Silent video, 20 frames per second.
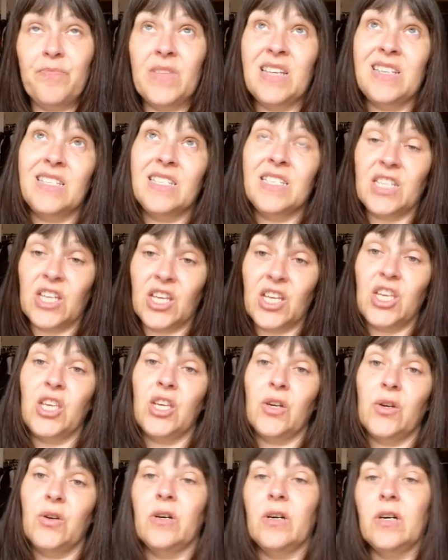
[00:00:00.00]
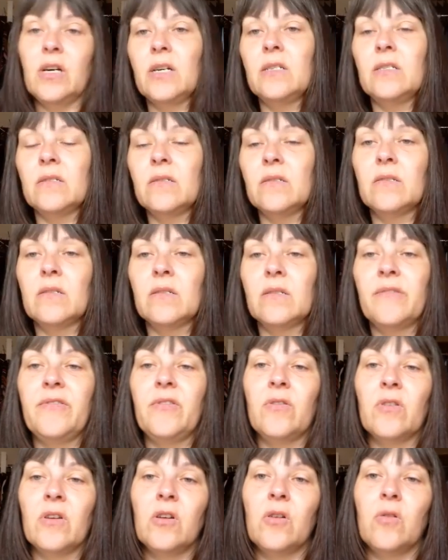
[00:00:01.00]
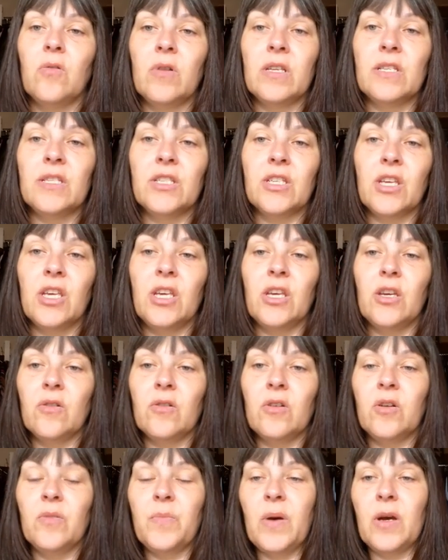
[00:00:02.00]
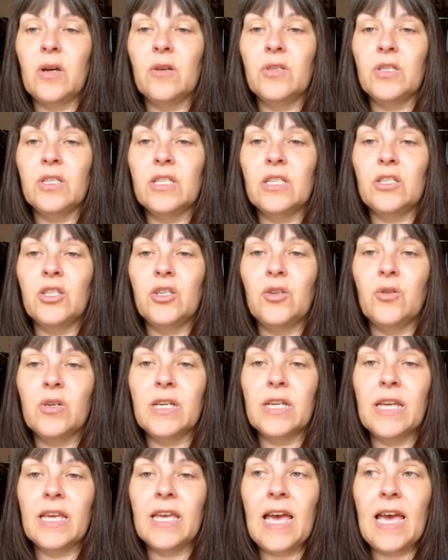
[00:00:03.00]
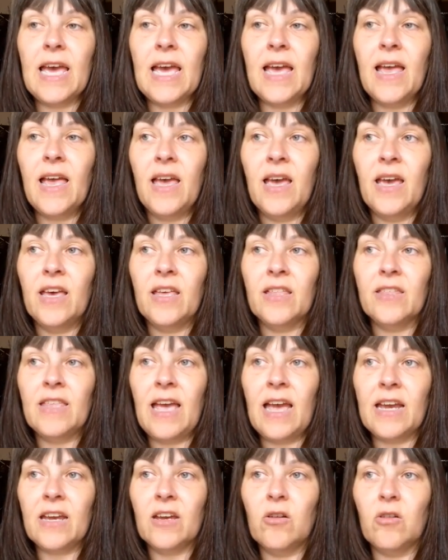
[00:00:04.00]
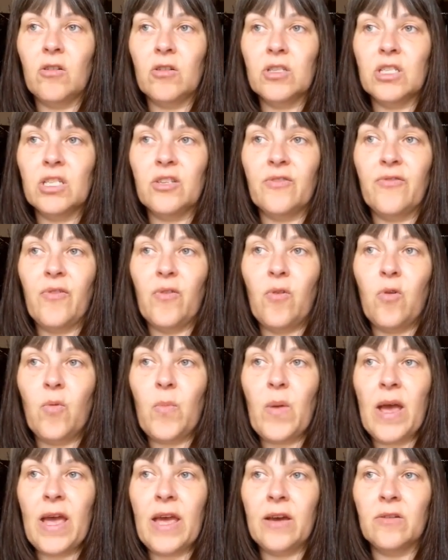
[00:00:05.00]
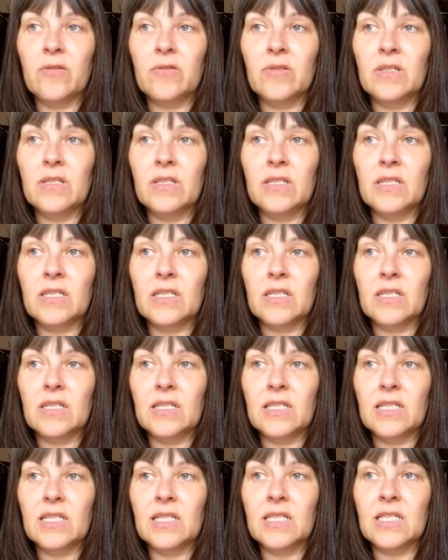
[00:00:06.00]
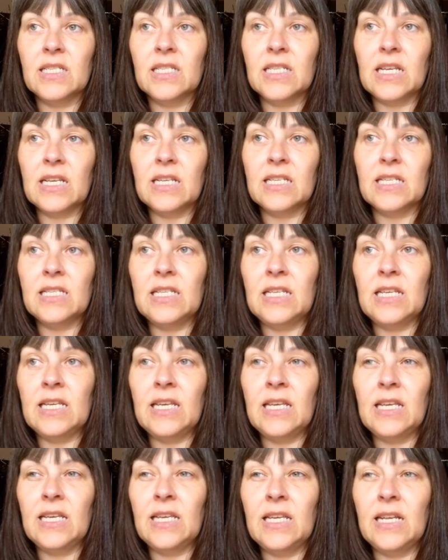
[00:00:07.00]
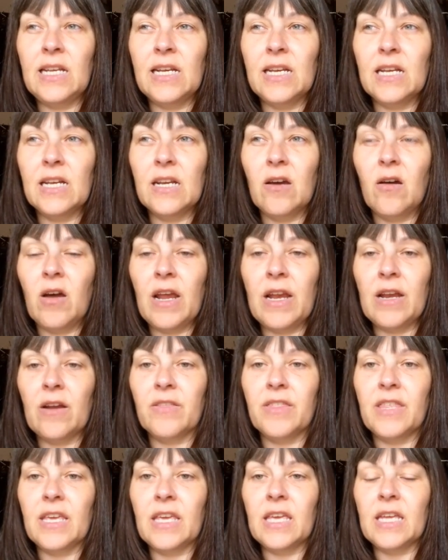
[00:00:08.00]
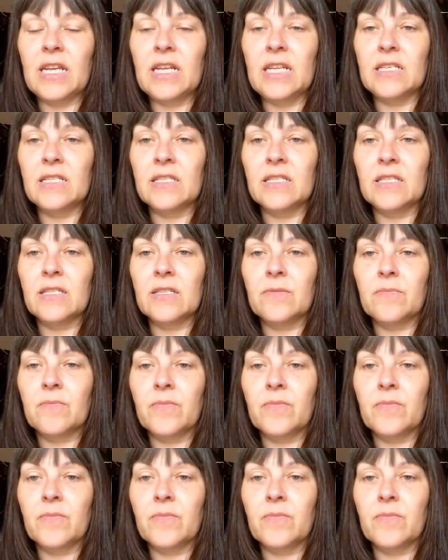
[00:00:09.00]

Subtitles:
secure, if you can call it secure, postage you can get, that costs £4.69, I think it is.